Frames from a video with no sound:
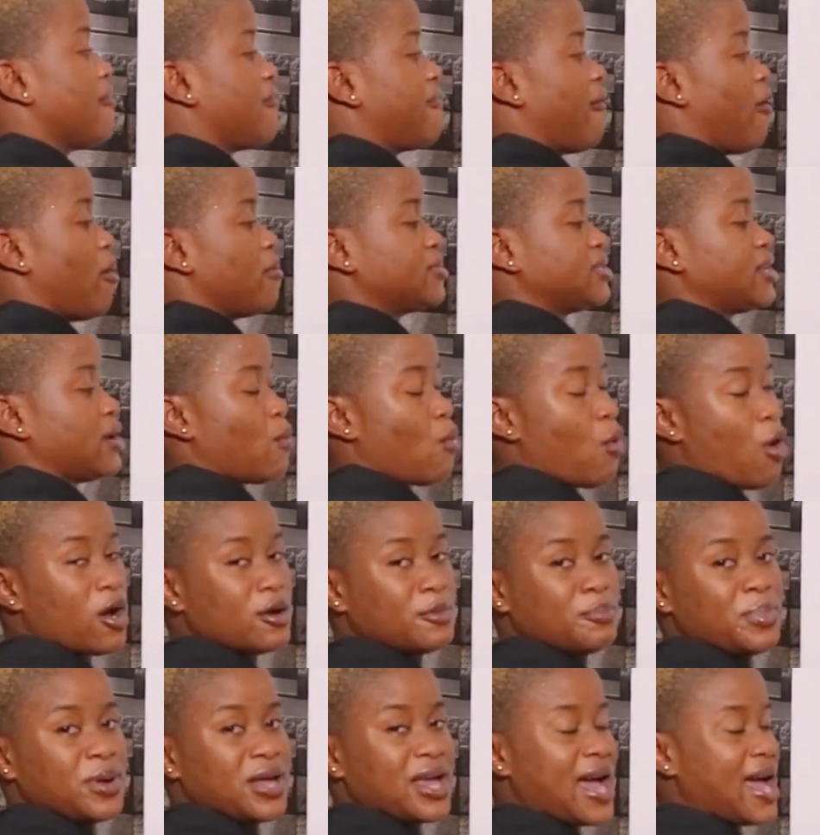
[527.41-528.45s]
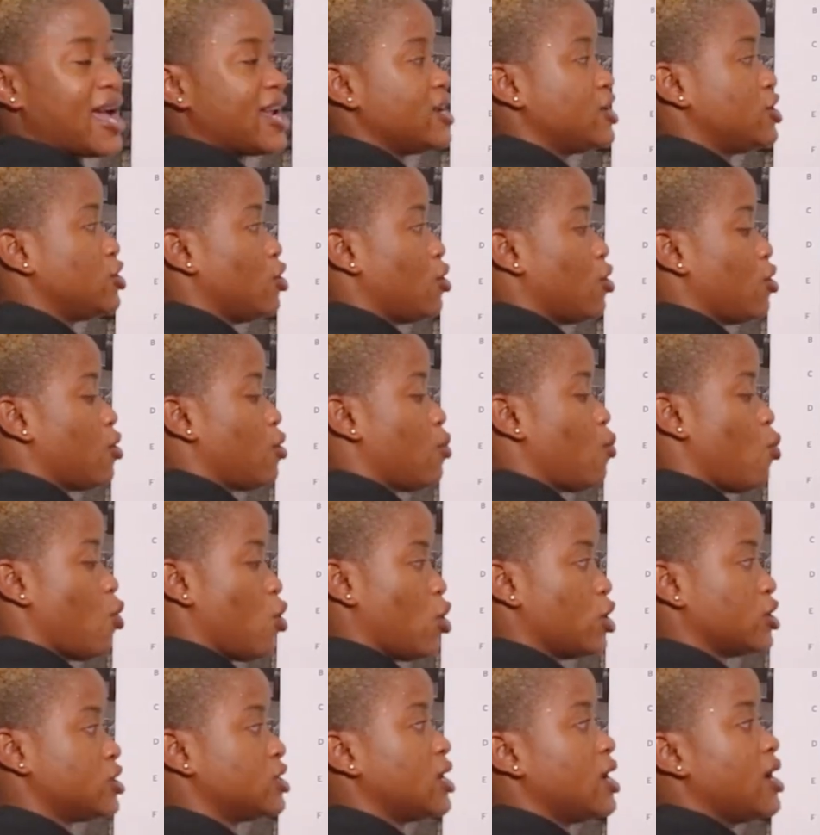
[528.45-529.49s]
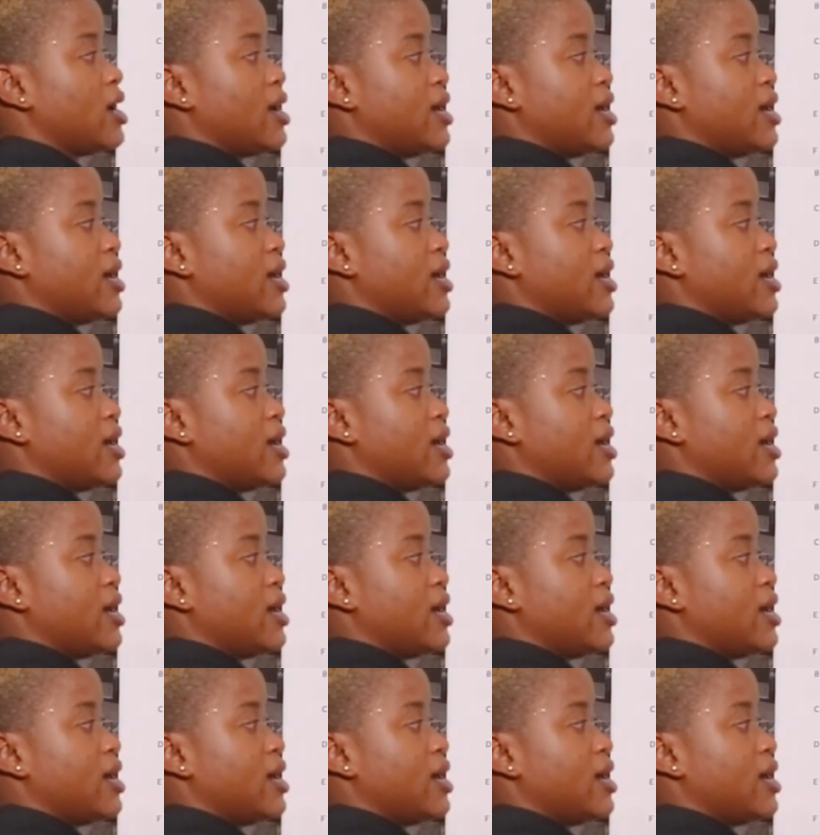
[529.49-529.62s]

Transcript: forms a word behind your word,